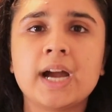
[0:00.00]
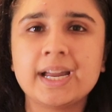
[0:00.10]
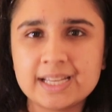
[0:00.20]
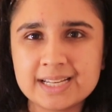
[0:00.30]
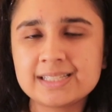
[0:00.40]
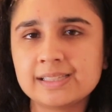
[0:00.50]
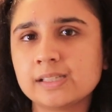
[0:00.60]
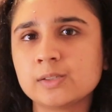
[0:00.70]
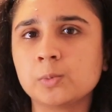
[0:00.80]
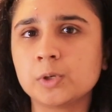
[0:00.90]
And is
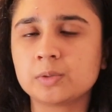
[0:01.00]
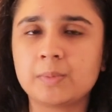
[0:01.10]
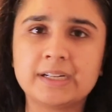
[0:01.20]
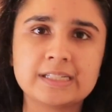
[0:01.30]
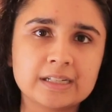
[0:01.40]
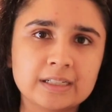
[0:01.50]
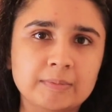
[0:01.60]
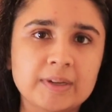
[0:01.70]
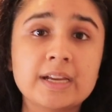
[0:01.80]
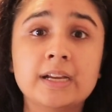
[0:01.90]
this worth my
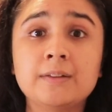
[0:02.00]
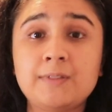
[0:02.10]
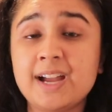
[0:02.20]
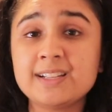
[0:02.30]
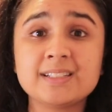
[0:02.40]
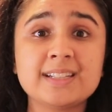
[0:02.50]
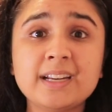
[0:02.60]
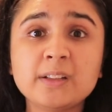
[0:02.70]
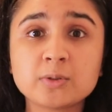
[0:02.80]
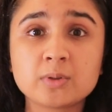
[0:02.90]
time? And if the answer to
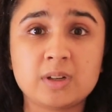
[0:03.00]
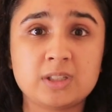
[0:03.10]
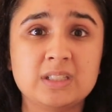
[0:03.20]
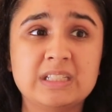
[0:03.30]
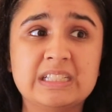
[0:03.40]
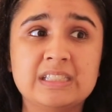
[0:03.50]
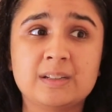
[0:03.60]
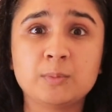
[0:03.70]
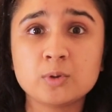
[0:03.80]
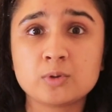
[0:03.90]
any of those questions
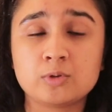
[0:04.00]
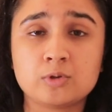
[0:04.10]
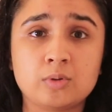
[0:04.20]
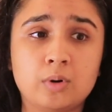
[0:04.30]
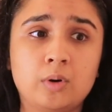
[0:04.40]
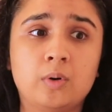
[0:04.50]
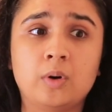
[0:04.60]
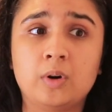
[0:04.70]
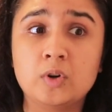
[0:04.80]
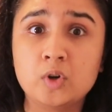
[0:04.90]
is, I'm not too sure, or